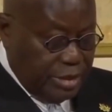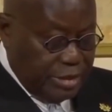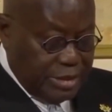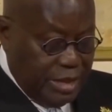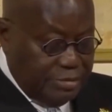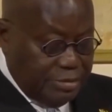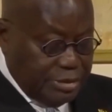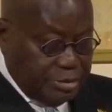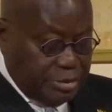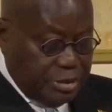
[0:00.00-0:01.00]
with the
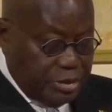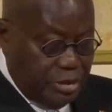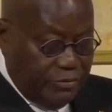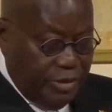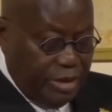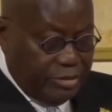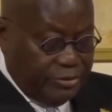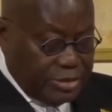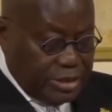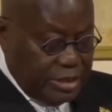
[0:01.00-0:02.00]
establishment of health
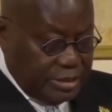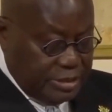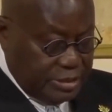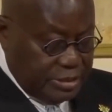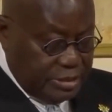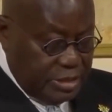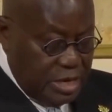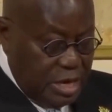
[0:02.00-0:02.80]
facilities,